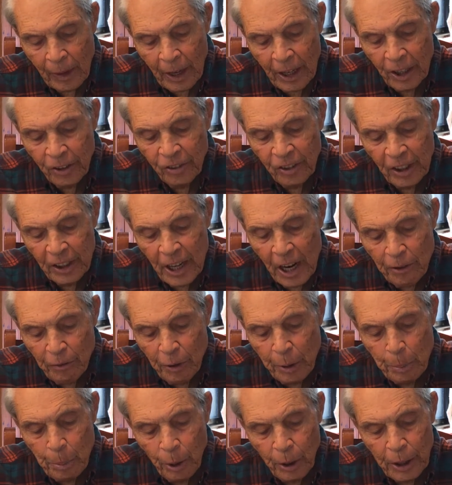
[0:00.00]
He said
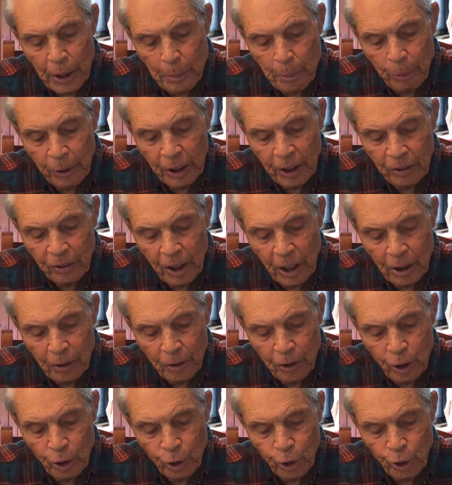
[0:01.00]
everybody brings
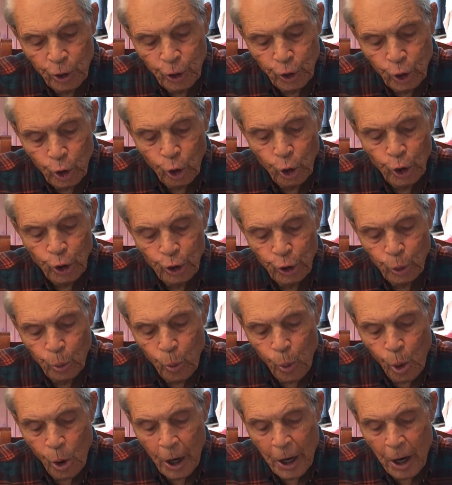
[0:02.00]
out the choice
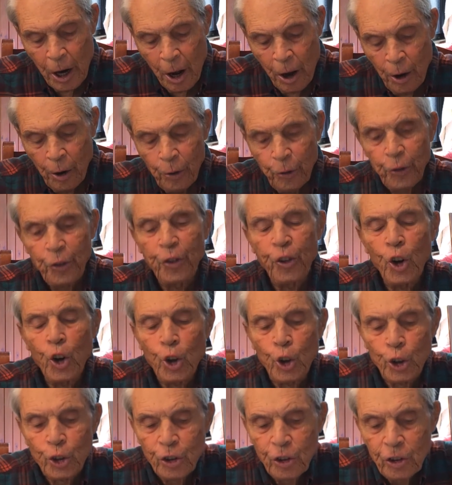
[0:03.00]
wine
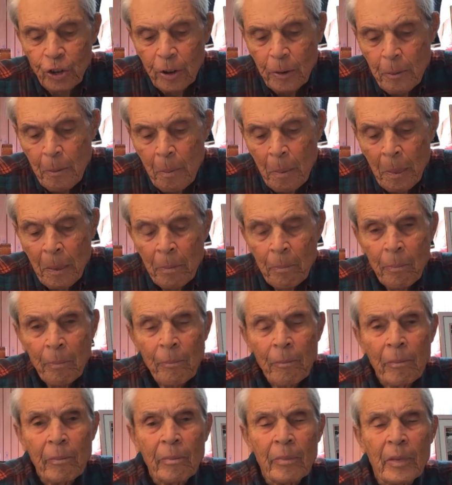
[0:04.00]
first.
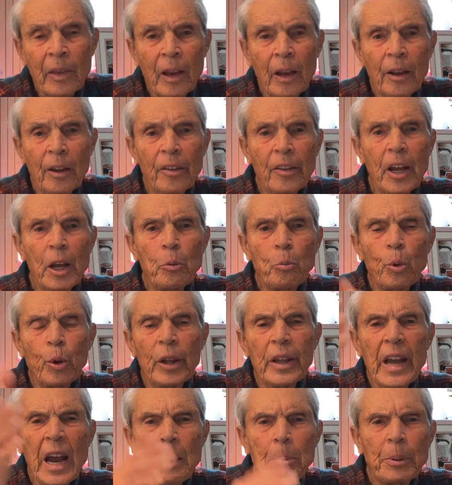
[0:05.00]
Then
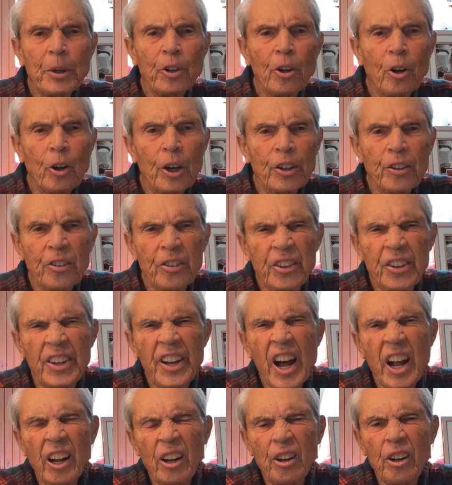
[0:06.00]
when the appetite's
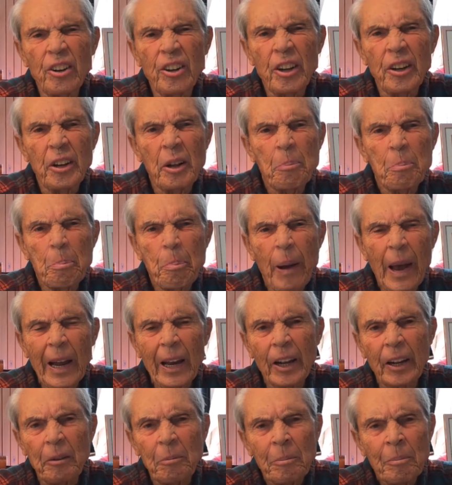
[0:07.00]
dulled and the
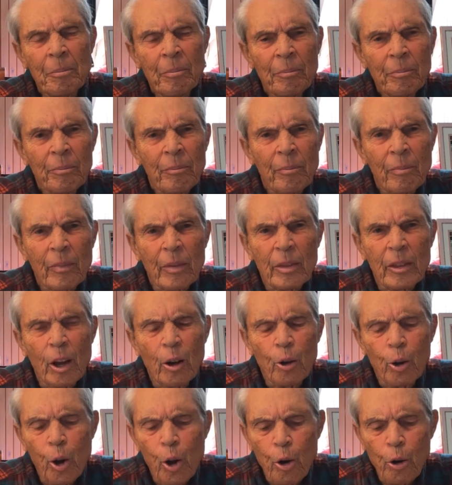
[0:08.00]
palate
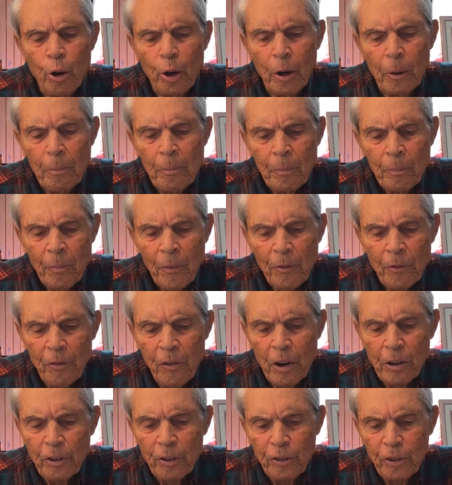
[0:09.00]
no longer
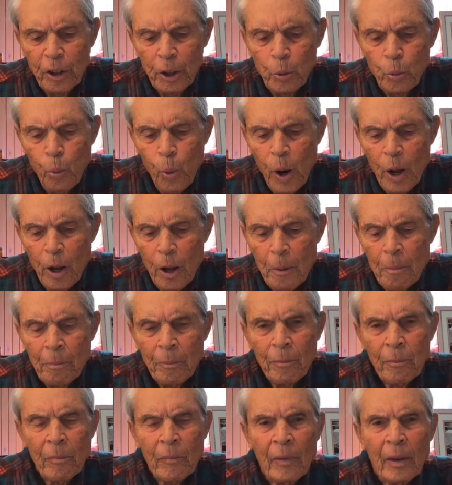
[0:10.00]
functioning well,
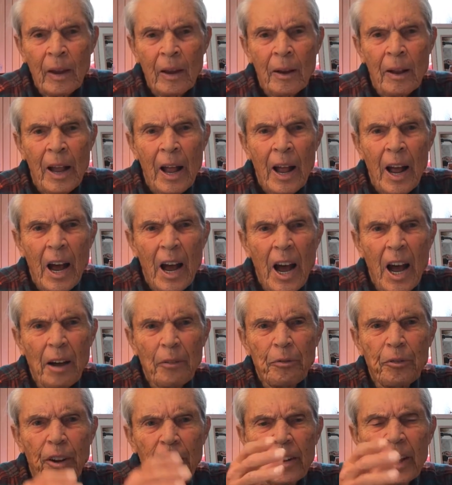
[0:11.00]

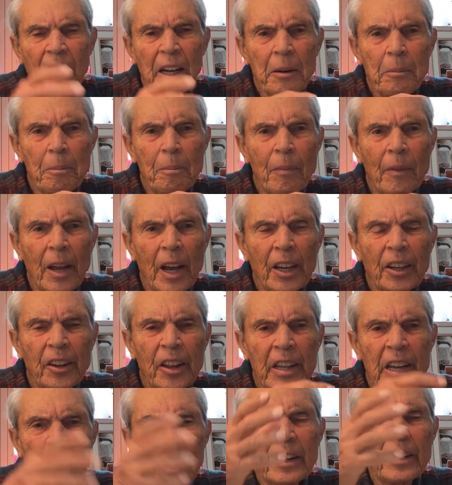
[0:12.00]
after that, at
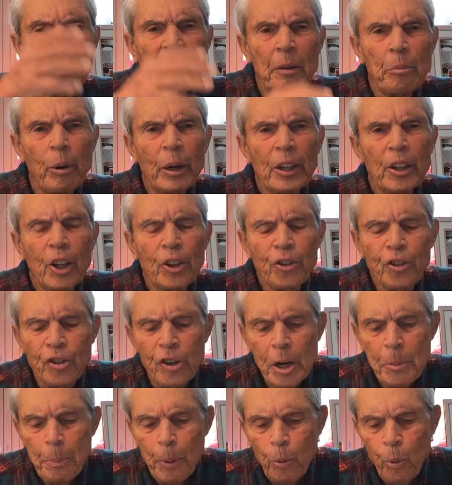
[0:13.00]
the end, they bring the
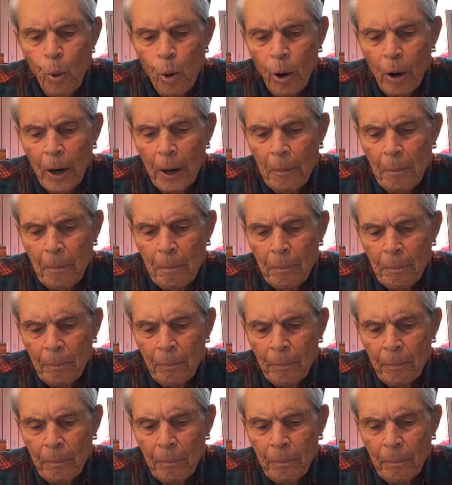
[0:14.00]
cheaper wine.